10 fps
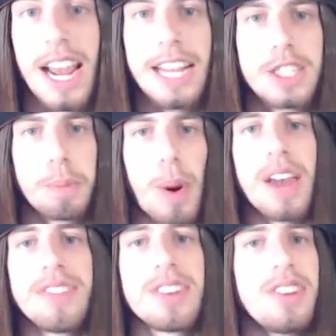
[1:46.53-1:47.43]
And
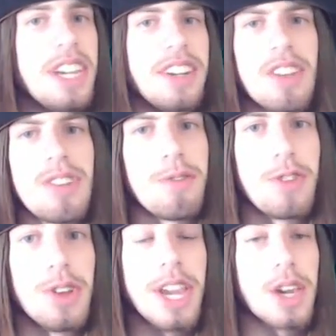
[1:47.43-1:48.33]
surprisingly, it doesn't
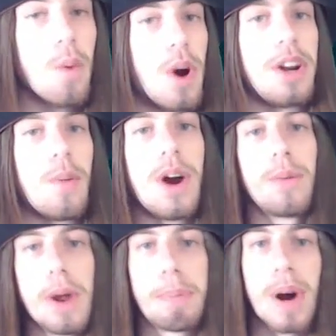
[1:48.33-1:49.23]
feel like a one-to-one
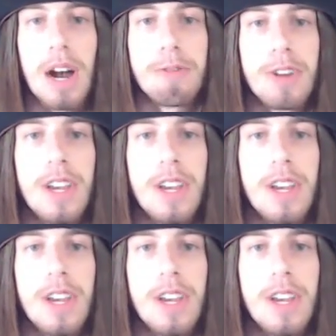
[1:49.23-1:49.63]
ripoff.